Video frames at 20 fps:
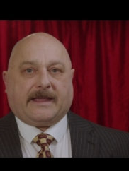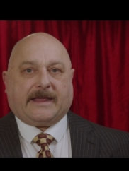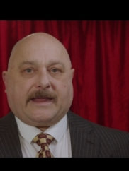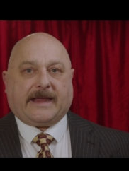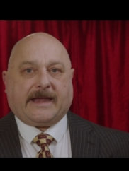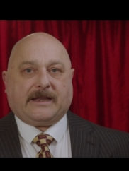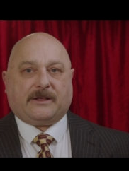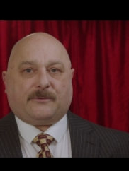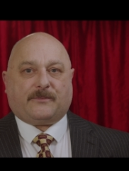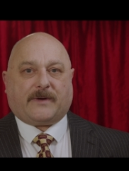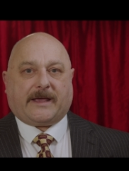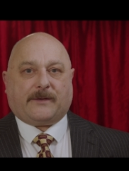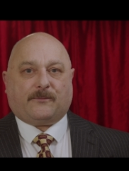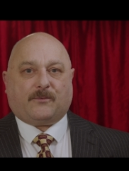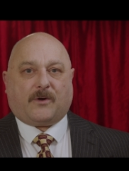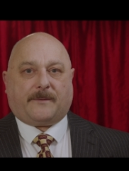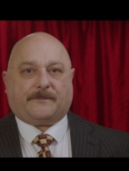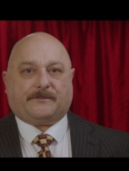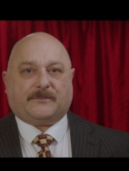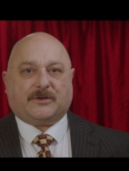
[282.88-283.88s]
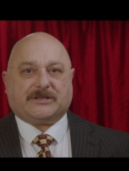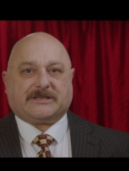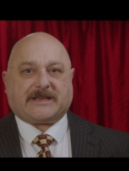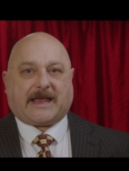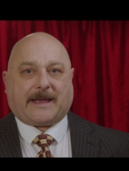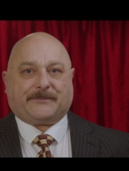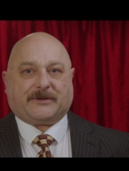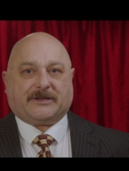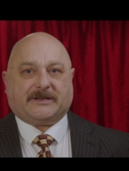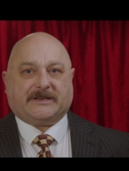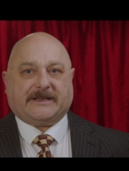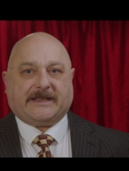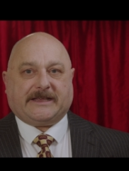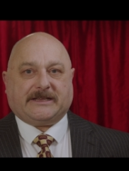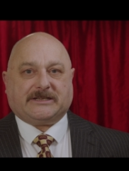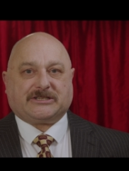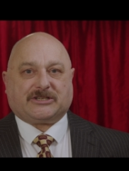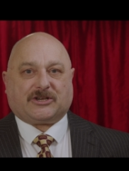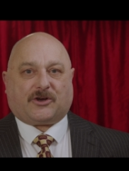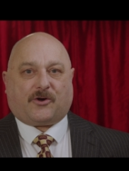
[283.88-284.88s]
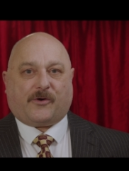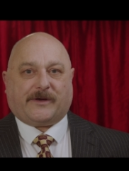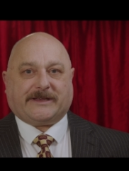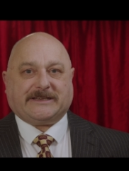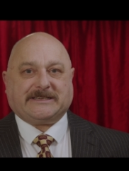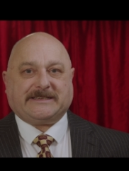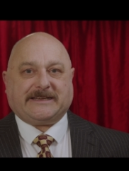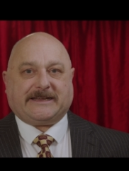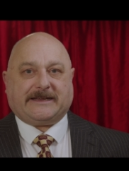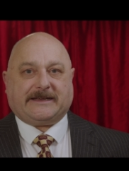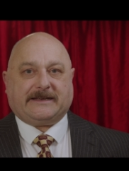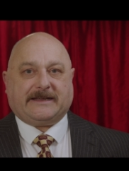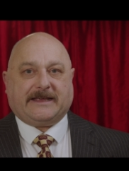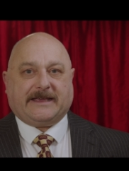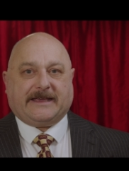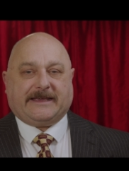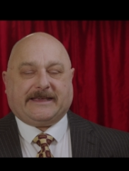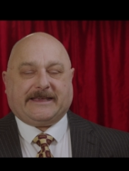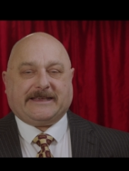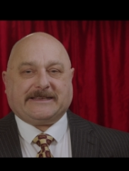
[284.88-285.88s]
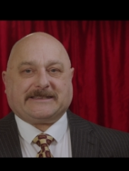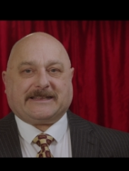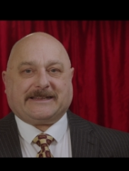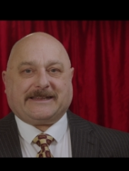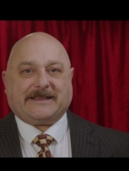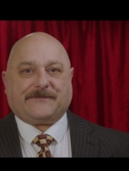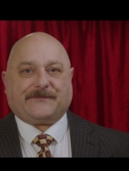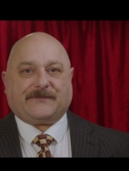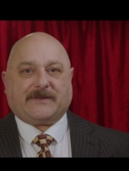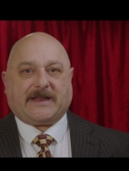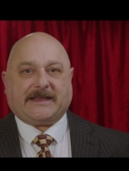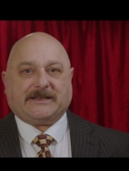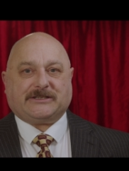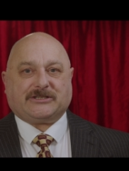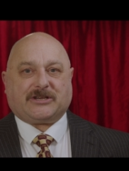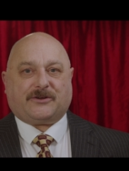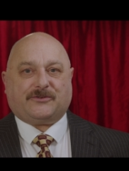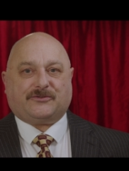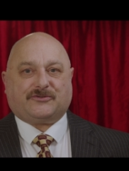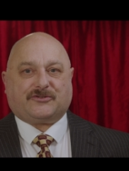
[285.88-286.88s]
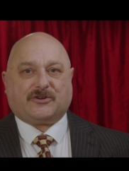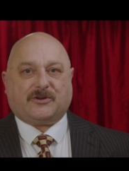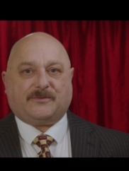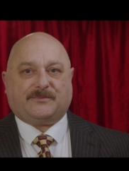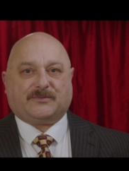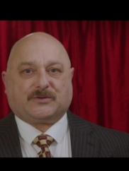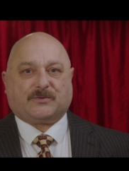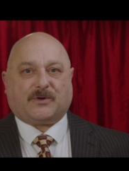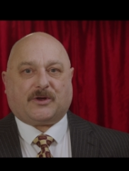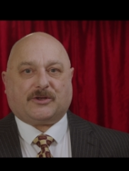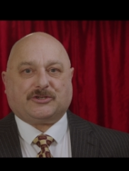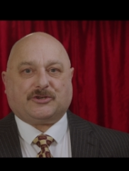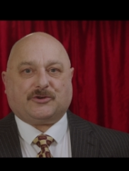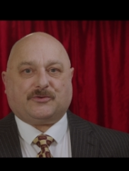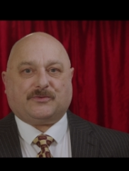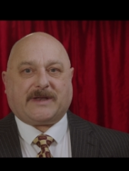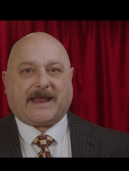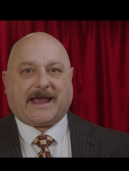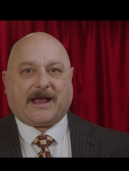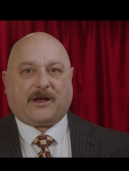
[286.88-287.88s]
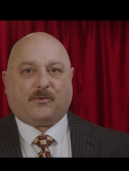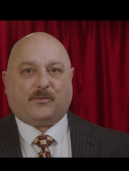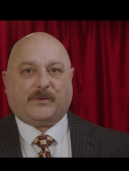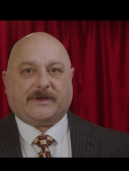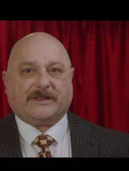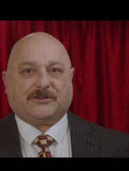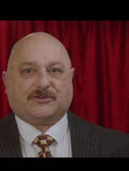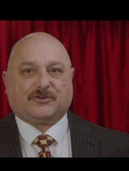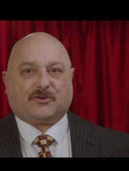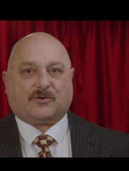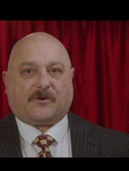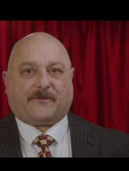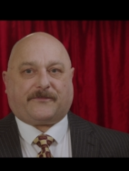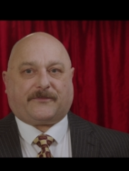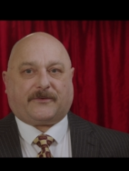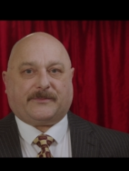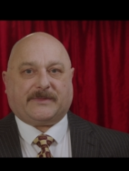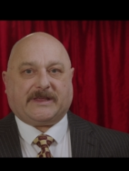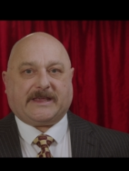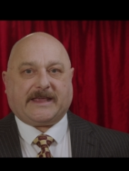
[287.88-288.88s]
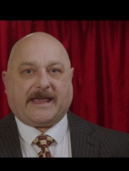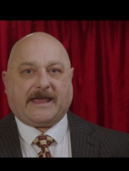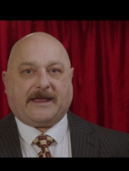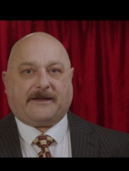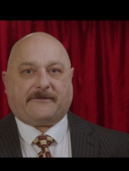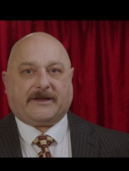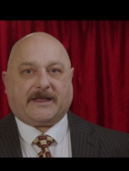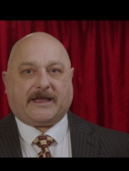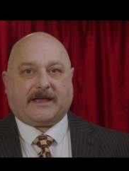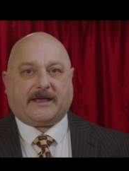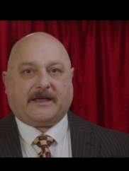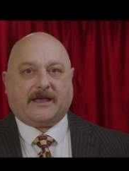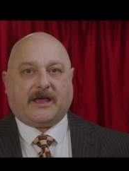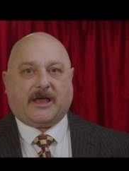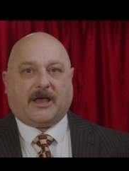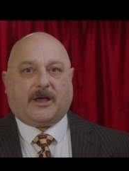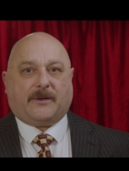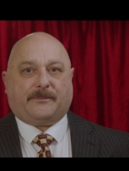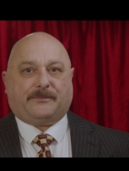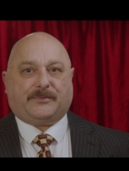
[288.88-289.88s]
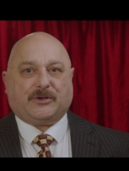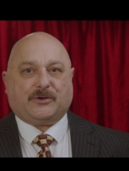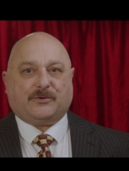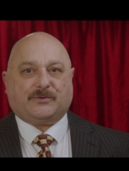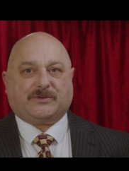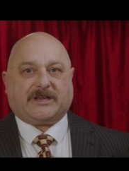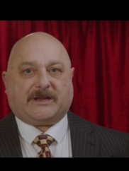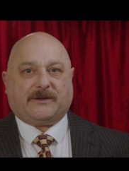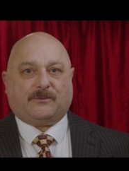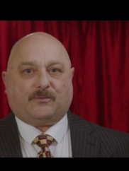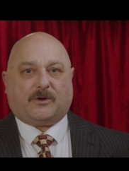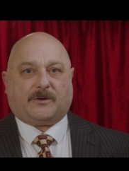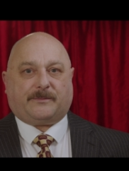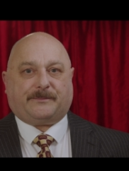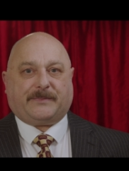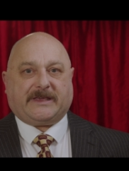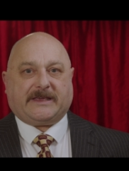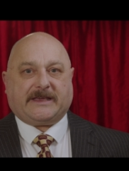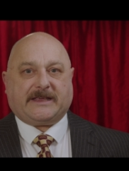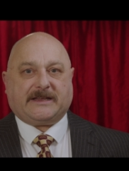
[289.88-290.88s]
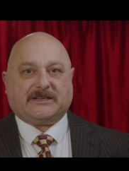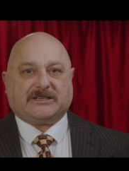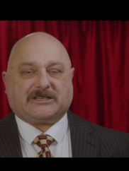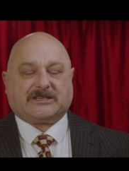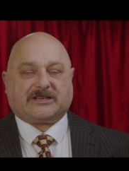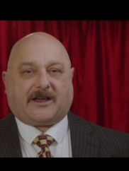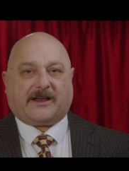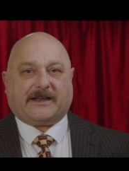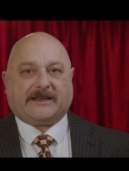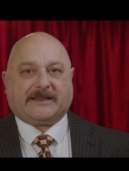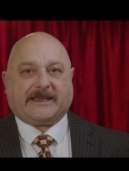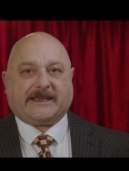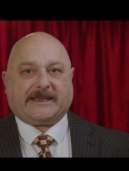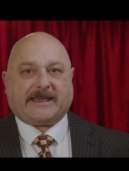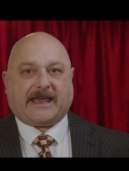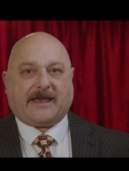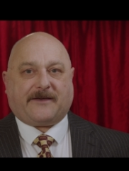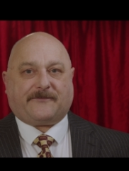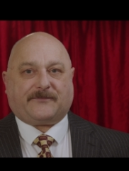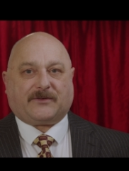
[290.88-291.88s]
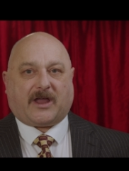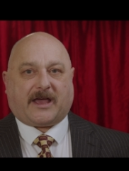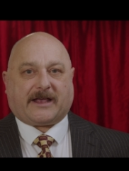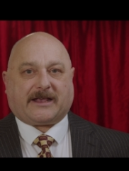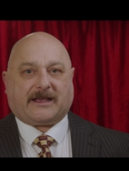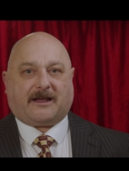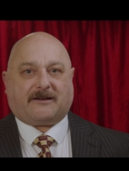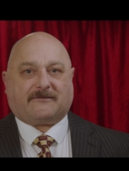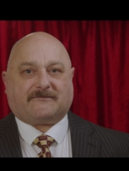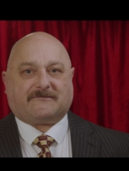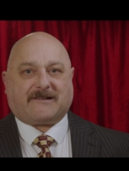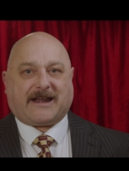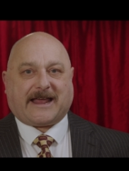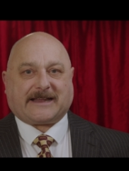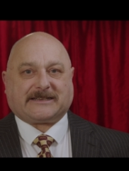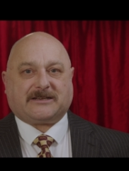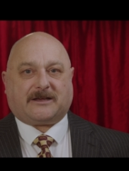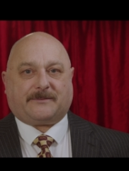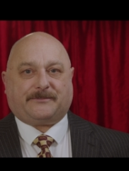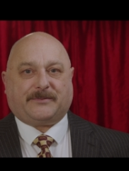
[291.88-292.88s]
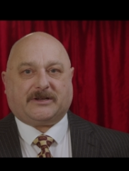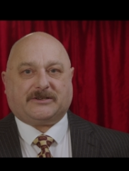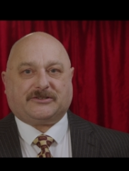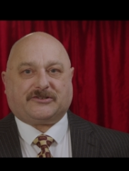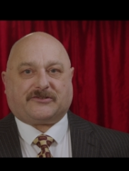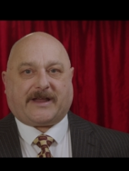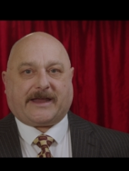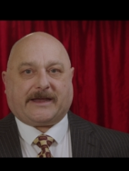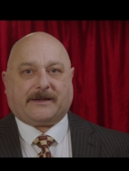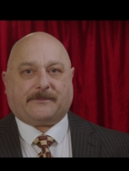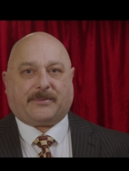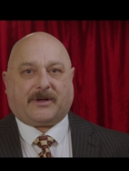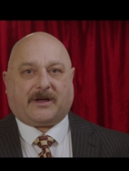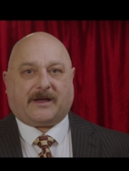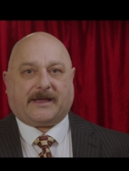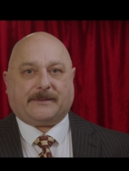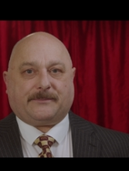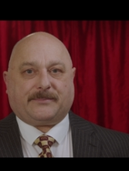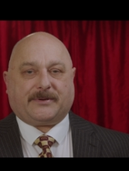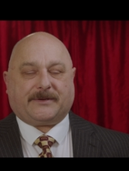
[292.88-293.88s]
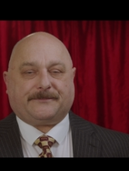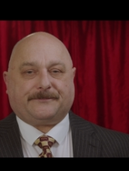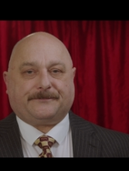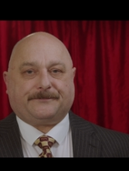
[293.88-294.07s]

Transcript: Anyway, what Ms. Abbott needs to hoist in is that if NATO troops were to now withdraw from the area, Putin would be inside Kiev like a rat up a drainpipe.